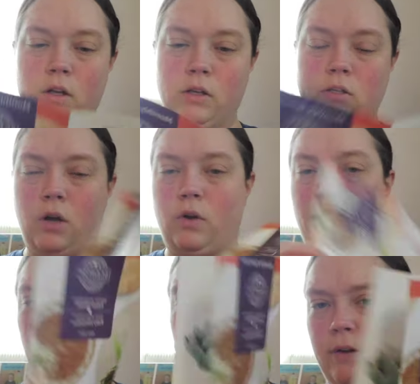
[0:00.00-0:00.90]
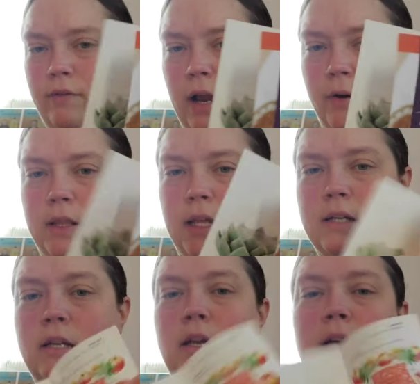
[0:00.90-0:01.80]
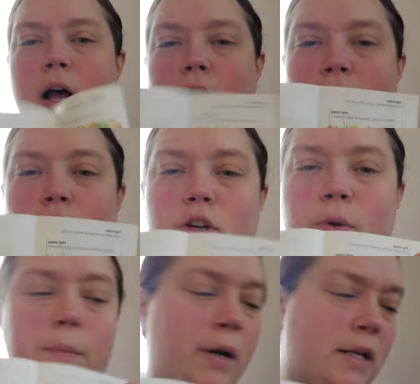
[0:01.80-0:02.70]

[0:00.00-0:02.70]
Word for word: So you'll get a flyer with this. I usually will put a